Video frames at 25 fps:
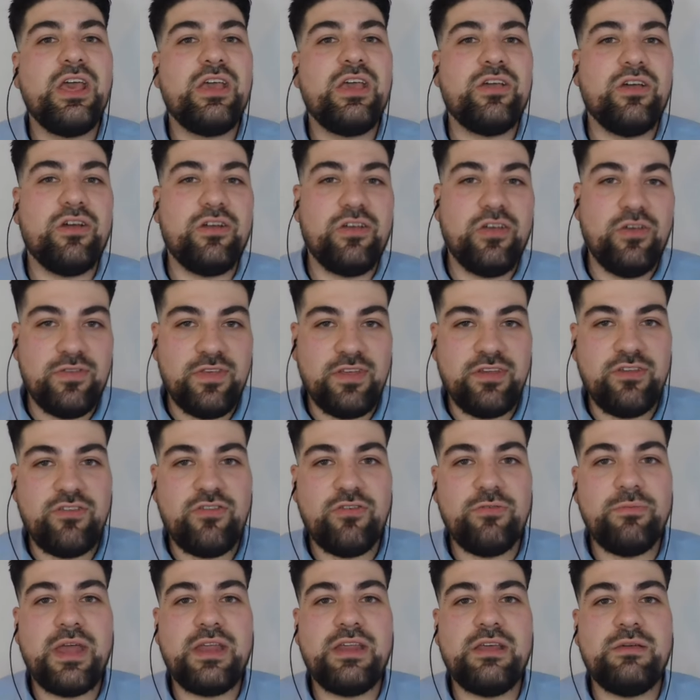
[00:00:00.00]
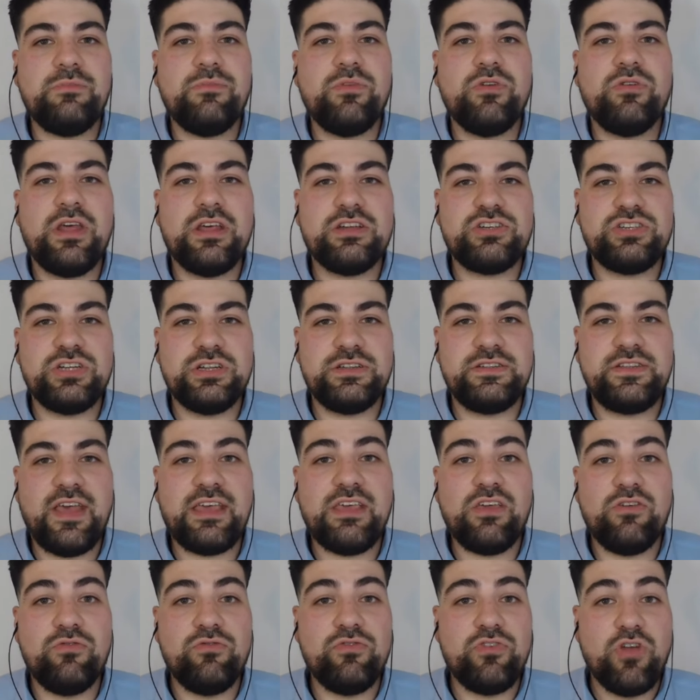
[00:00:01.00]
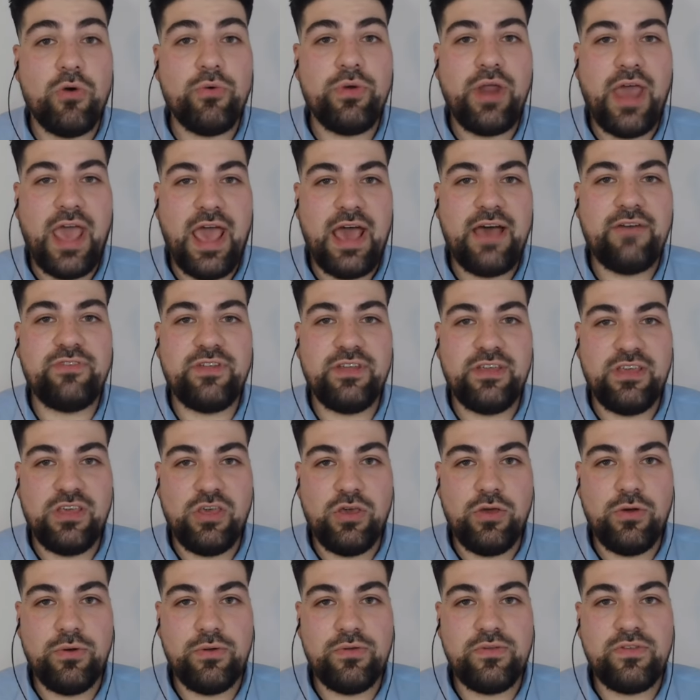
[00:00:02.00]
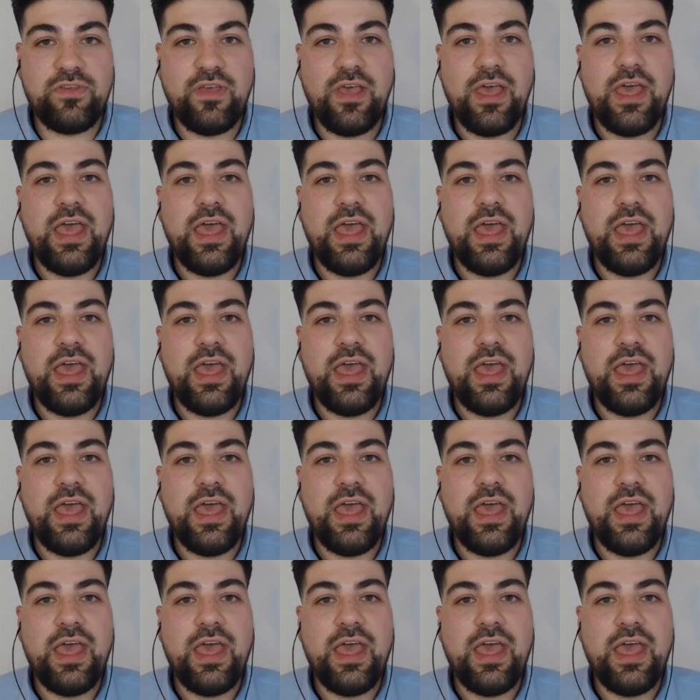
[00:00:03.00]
You're using too many munitions that you don't have to use.